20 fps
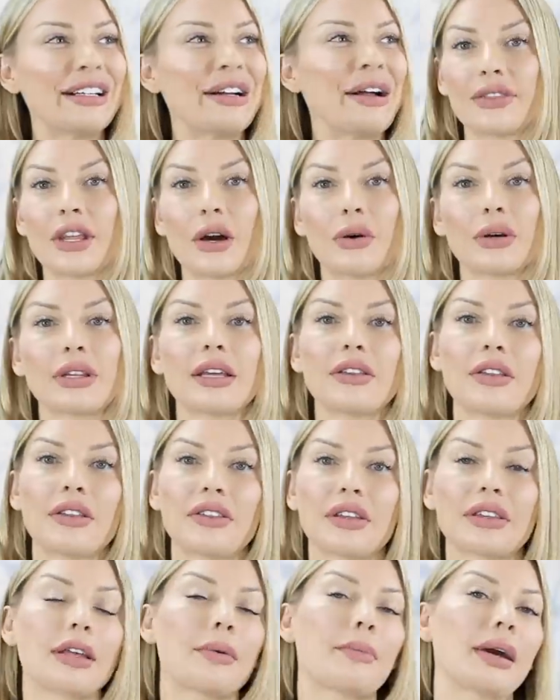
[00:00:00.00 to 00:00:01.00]
Now, another
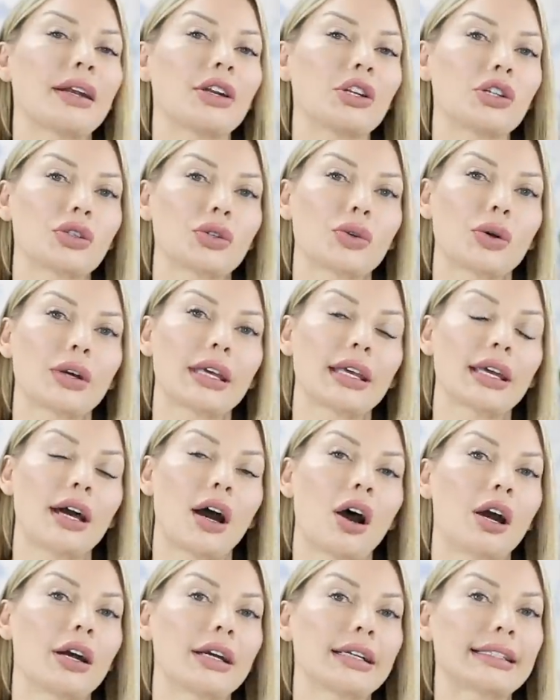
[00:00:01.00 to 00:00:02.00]
thing that men enjoy
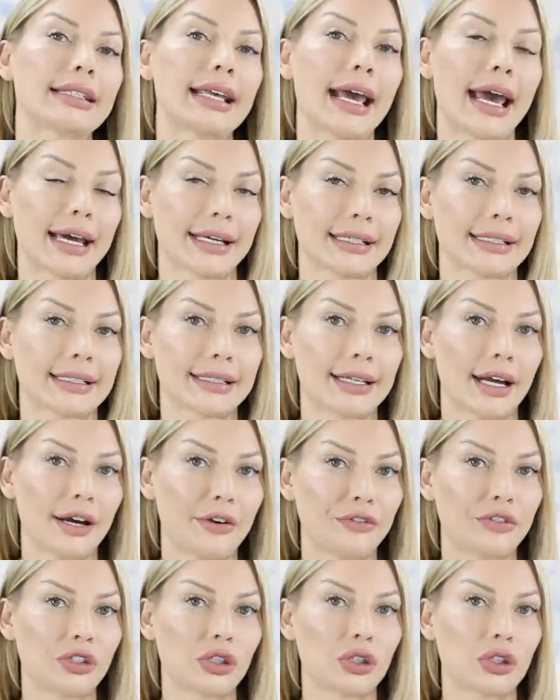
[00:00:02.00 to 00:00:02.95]
are tech stuff.